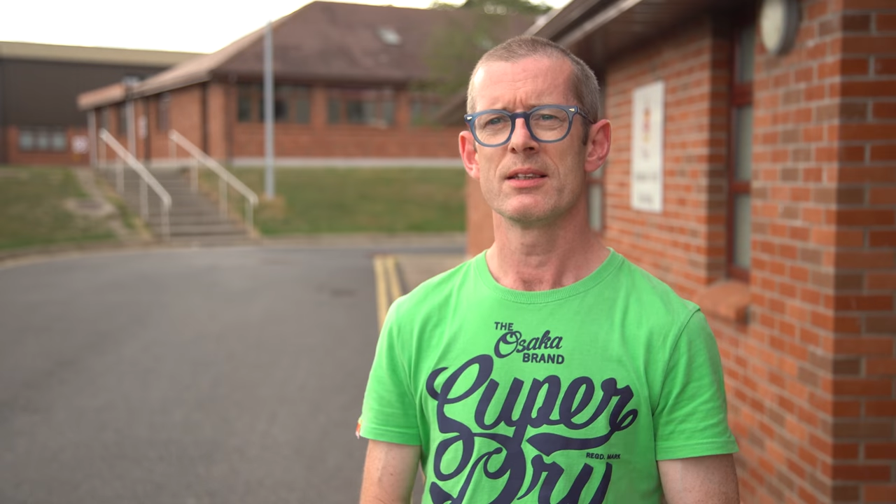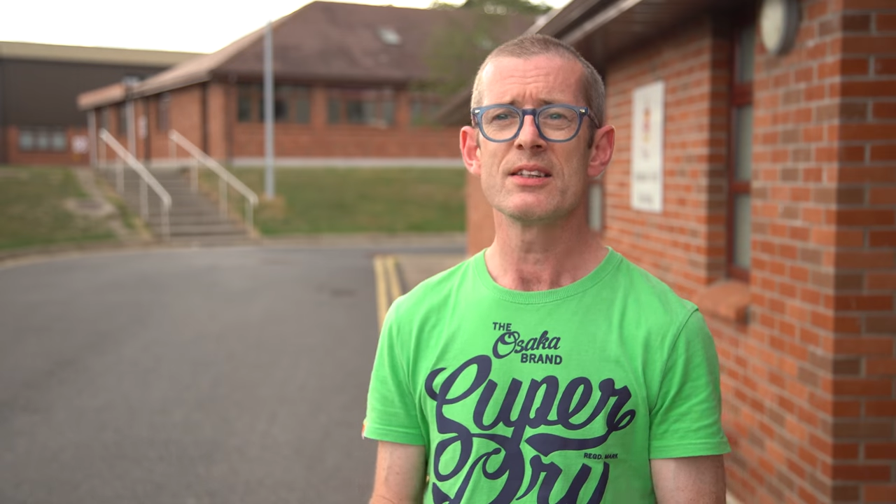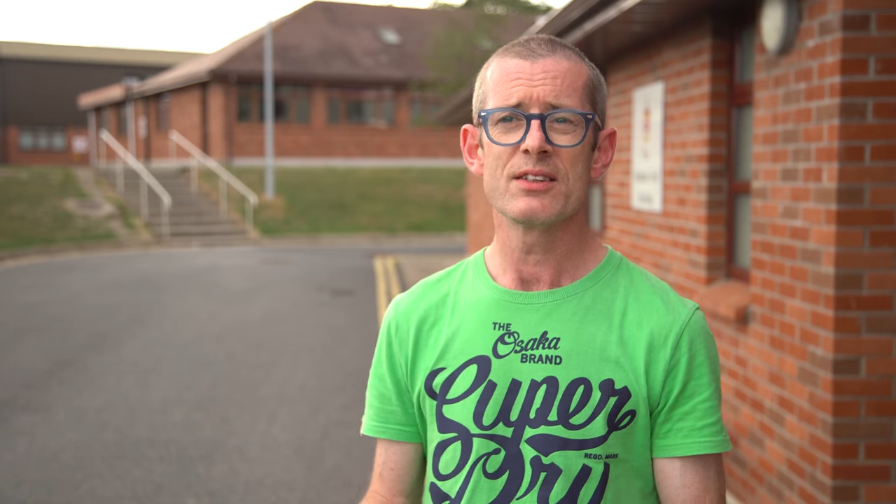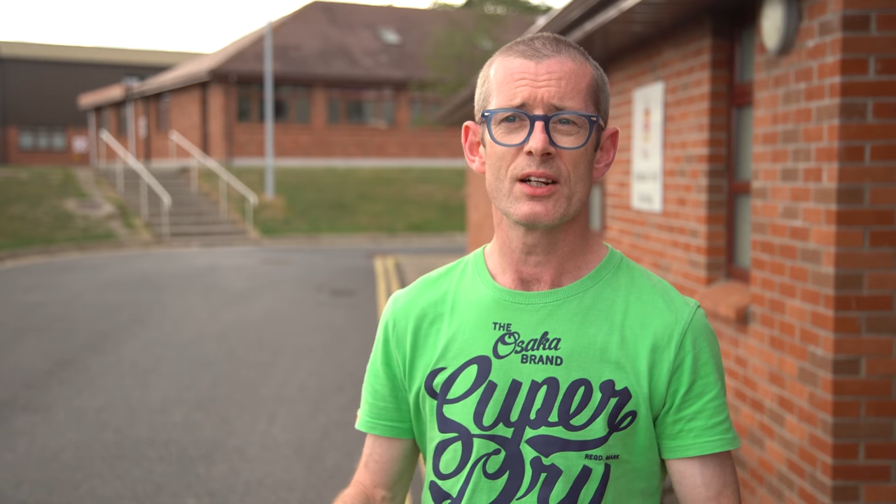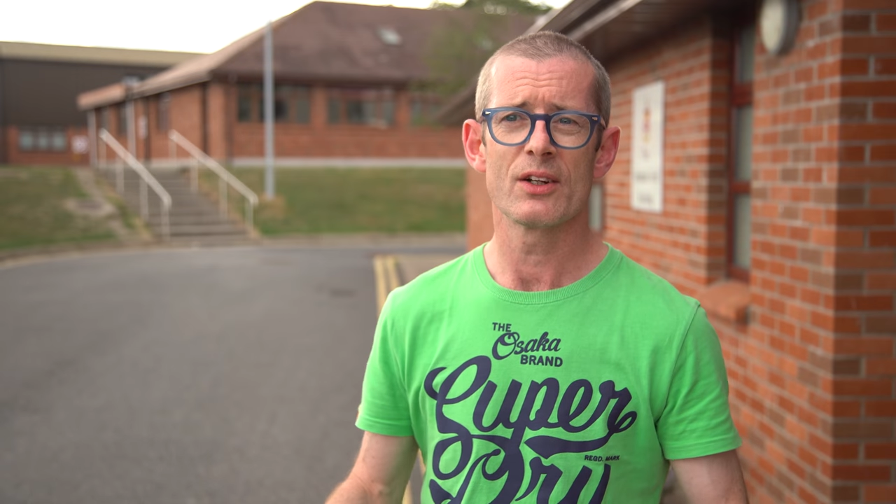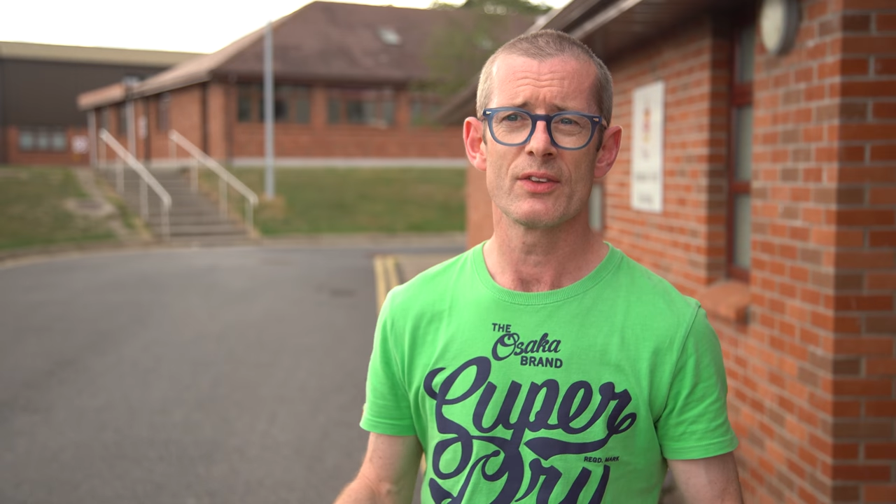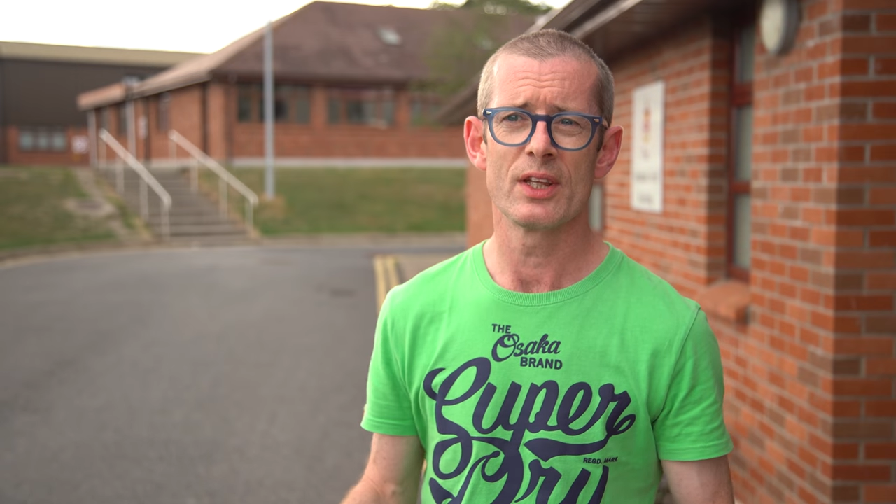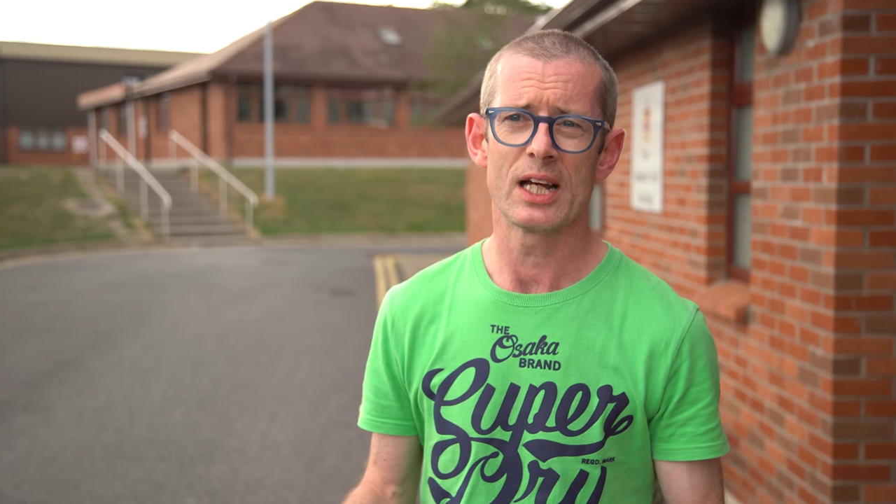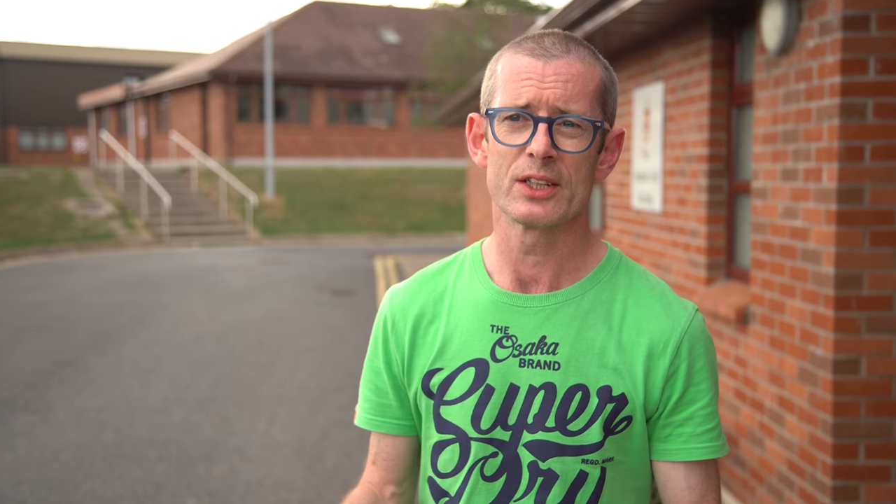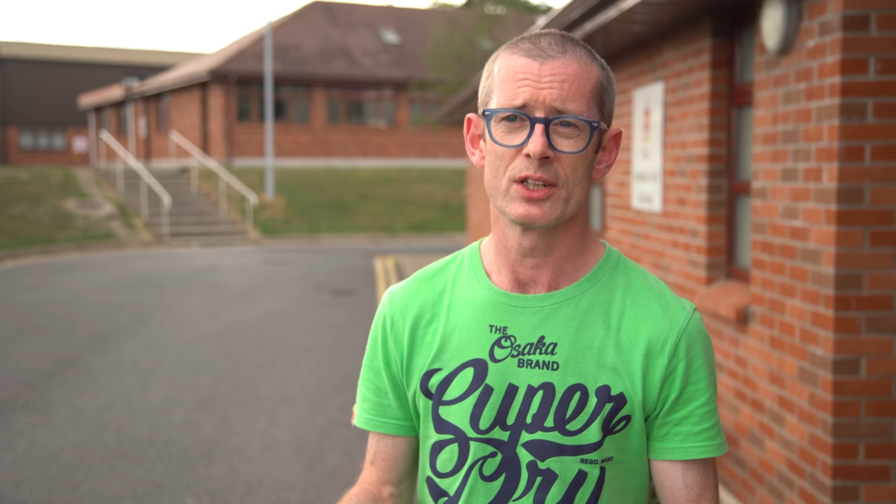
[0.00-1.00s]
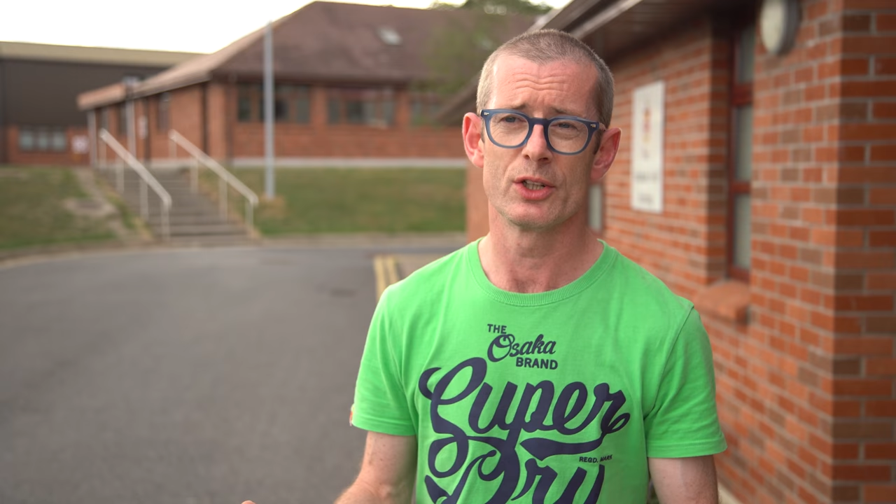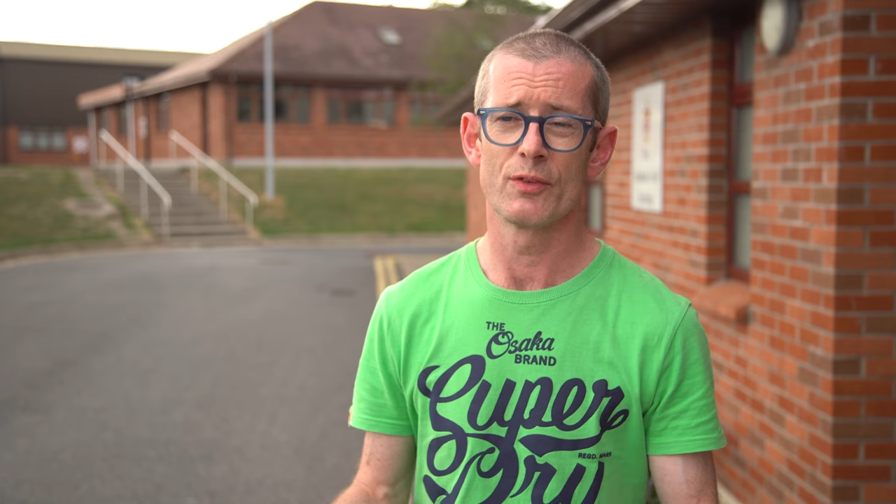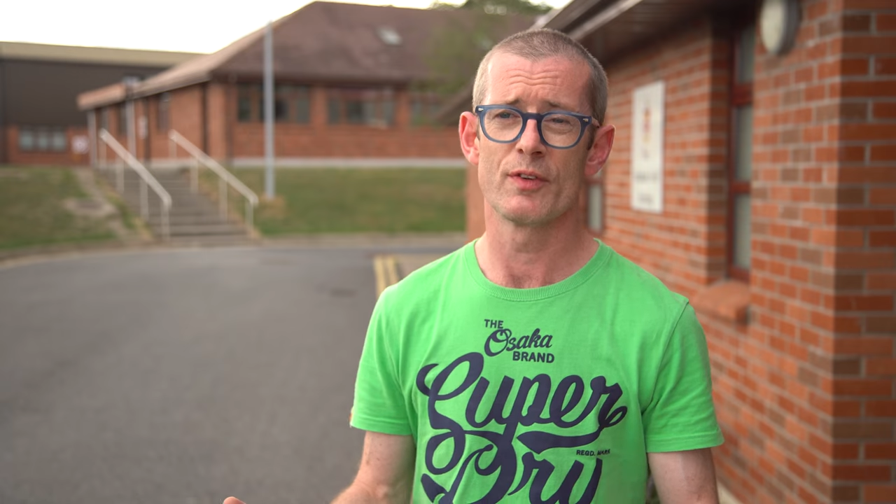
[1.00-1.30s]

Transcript: This year, the National Youth